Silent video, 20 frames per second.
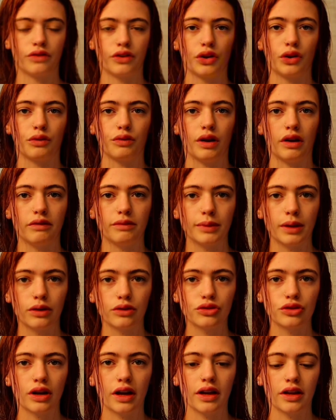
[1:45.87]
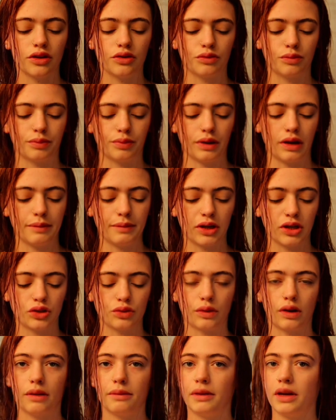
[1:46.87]
for your rough blow dry, you pretty much
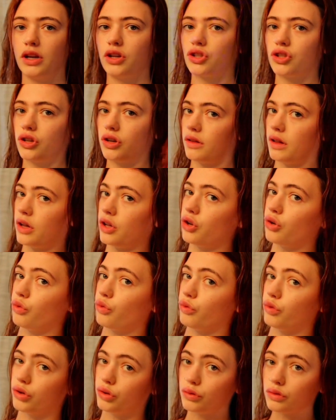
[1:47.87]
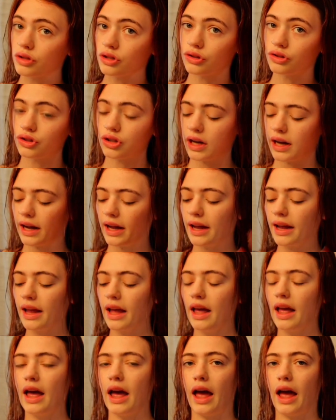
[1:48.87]
want to make sure that your roots are dry